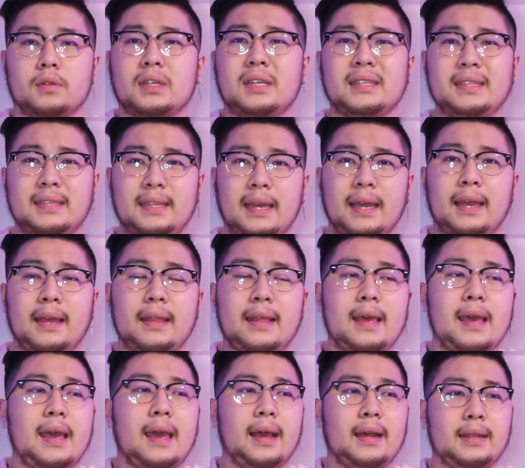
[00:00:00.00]

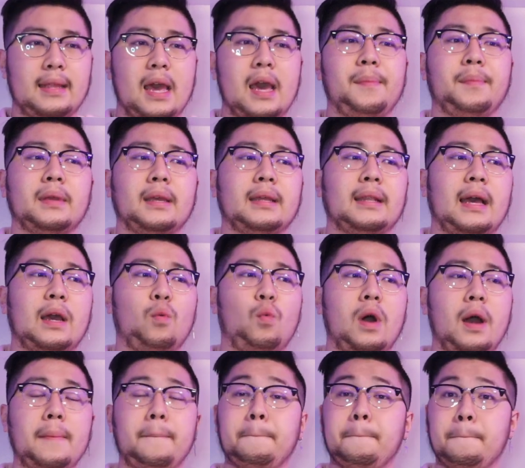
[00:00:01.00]
content and happy and I
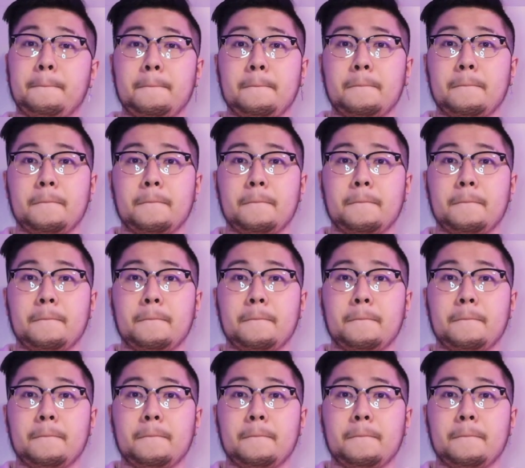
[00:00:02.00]
want,